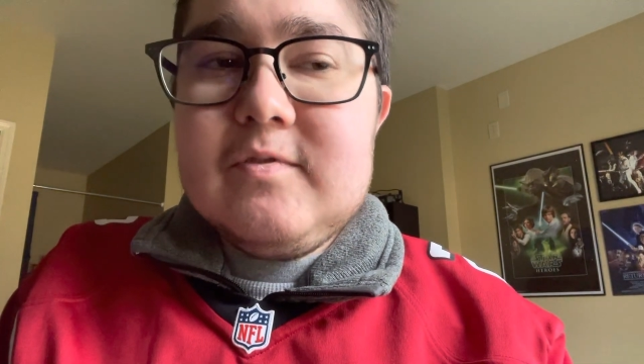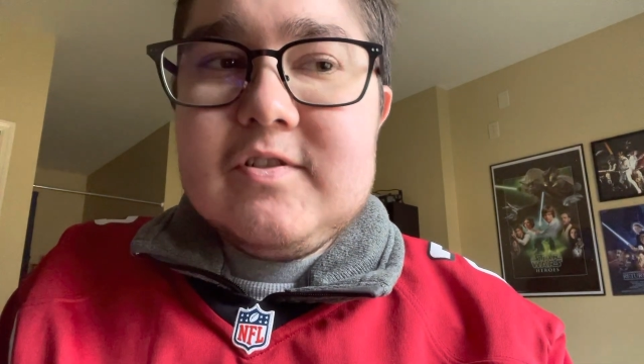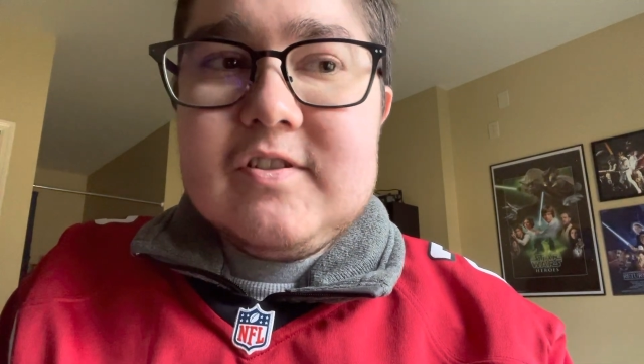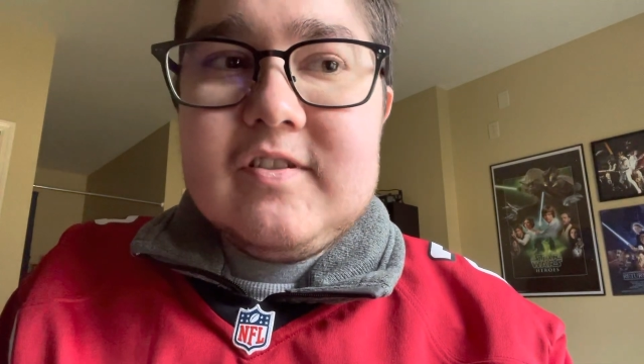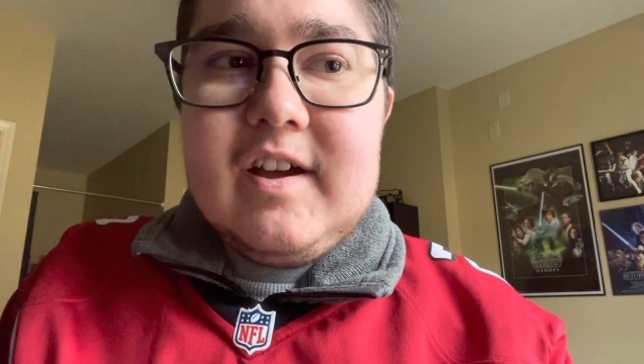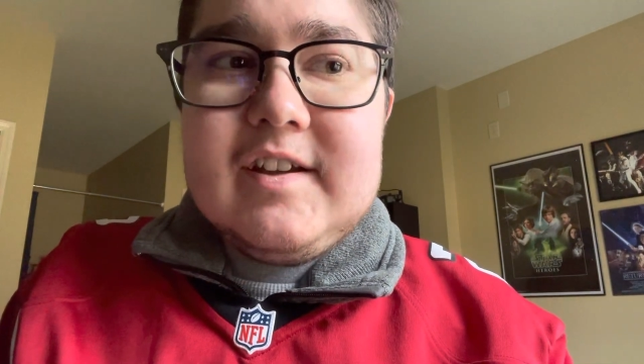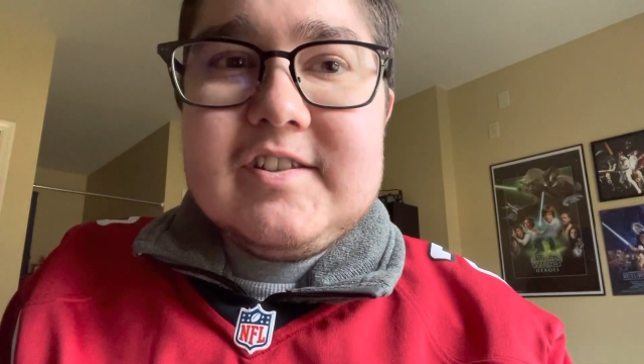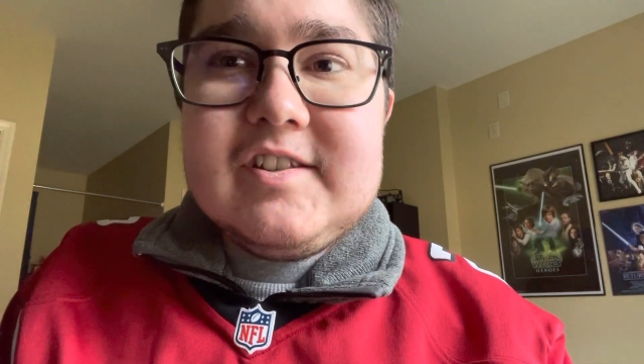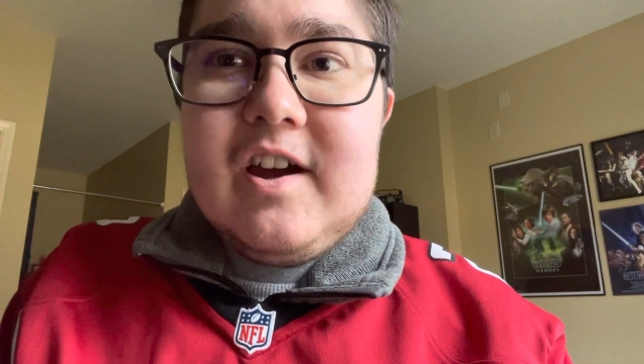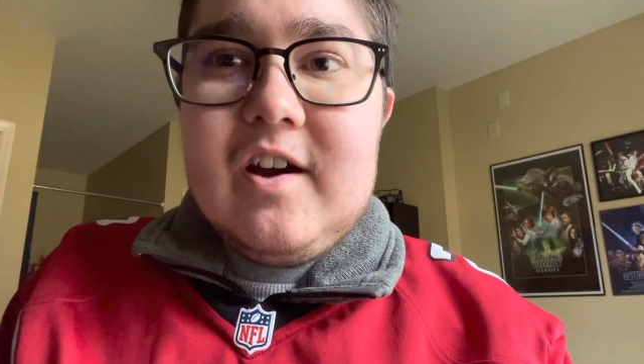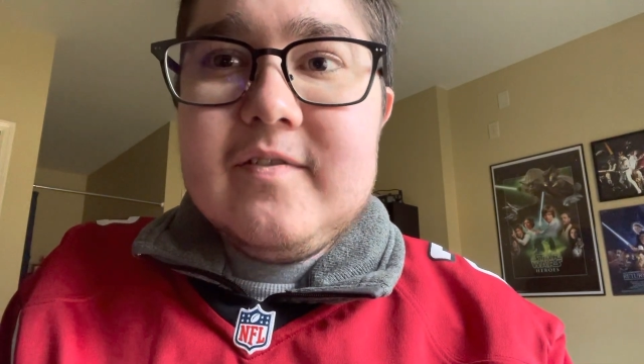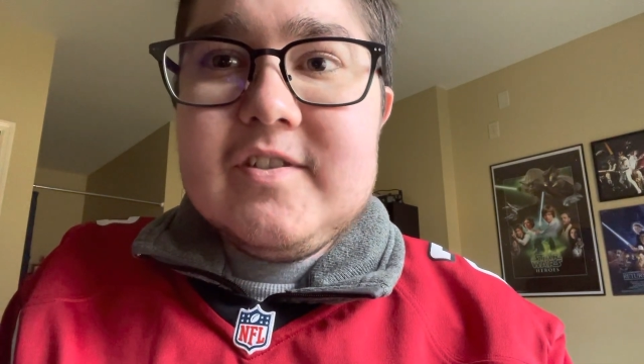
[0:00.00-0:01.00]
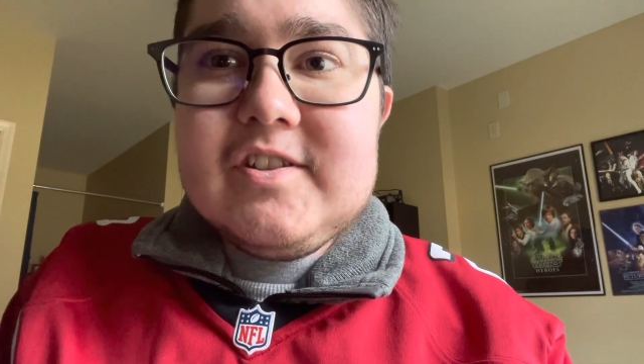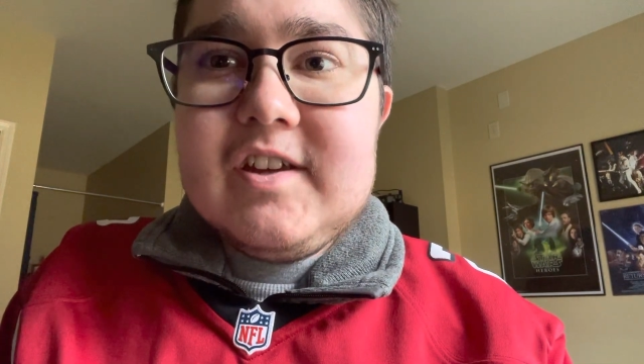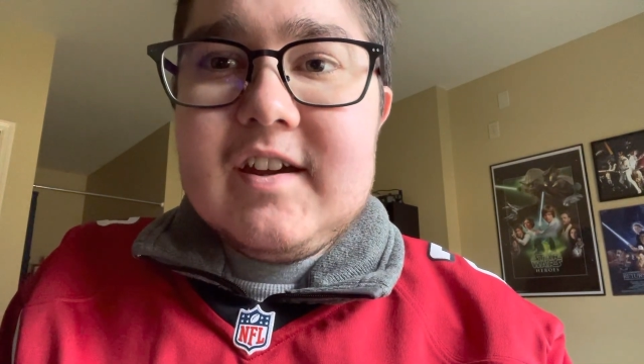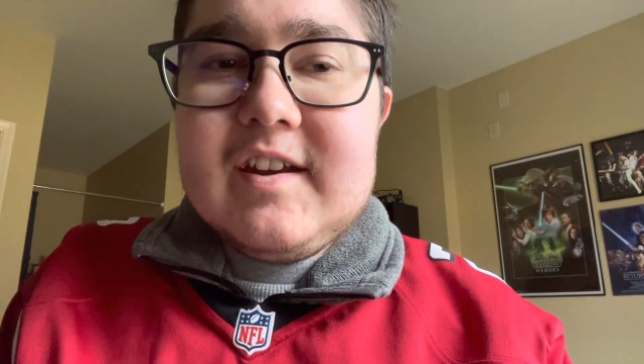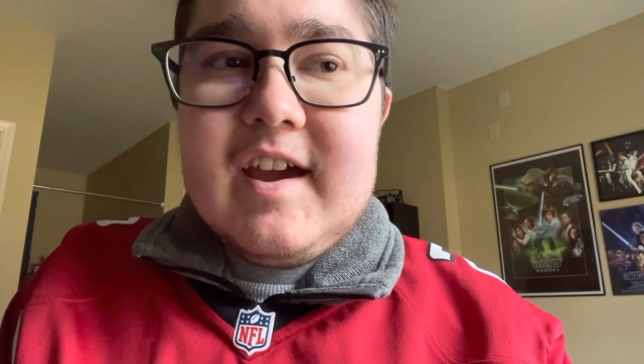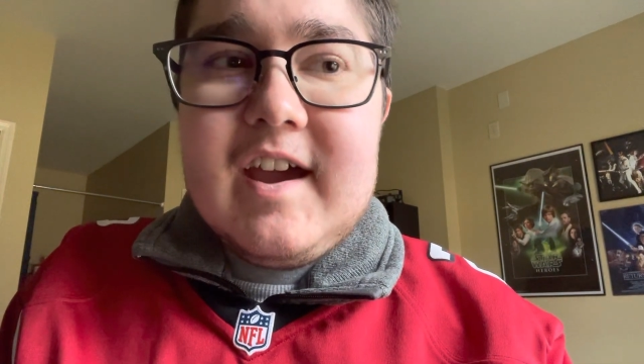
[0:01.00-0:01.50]
was lights out in the
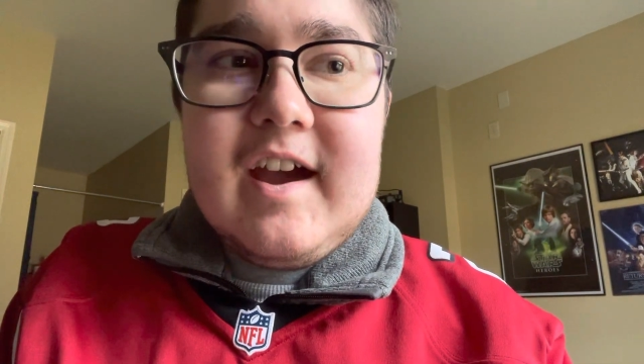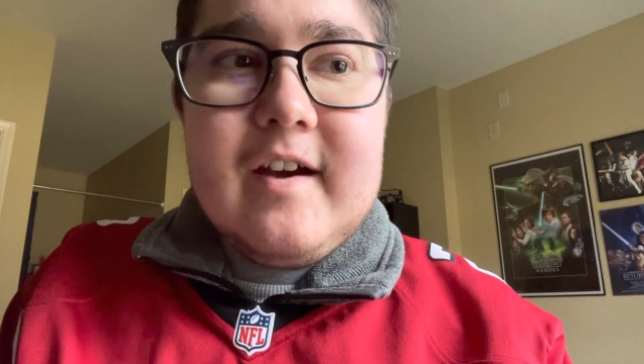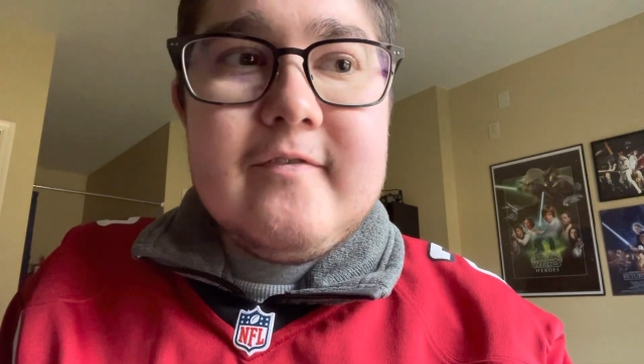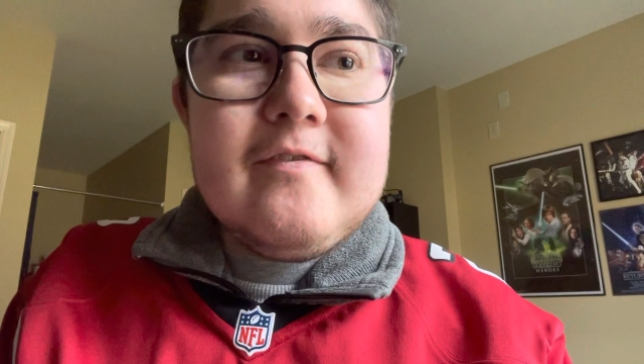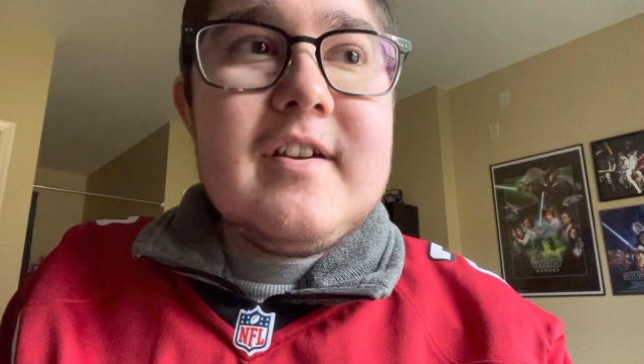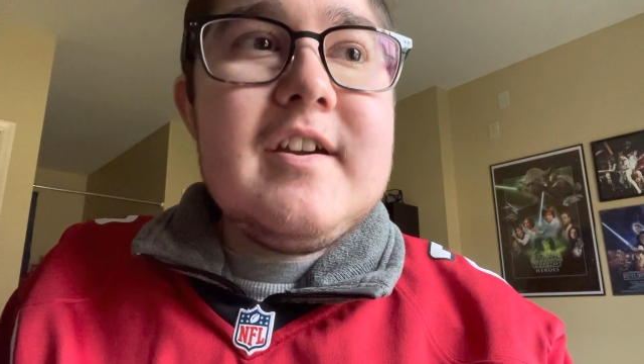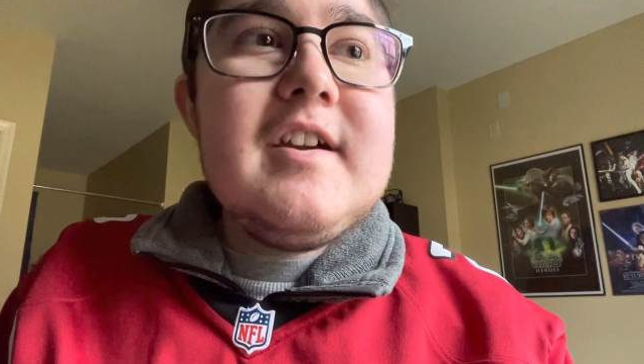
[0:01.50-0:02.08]
second half.